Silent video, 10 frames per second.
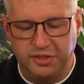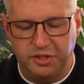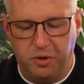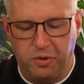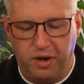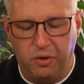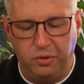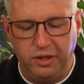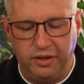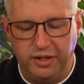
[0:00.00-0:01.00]
So a
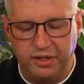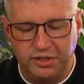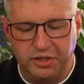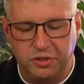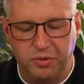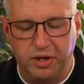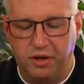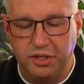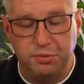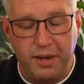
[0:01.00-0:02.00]
Holy Lent isn't doing all
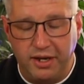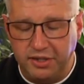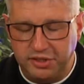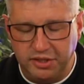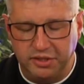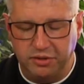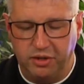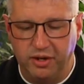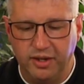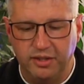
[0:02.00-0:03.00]
these penances
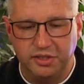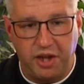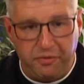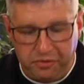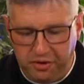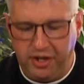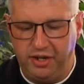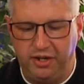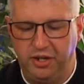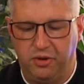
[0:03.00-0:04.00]
or suffering.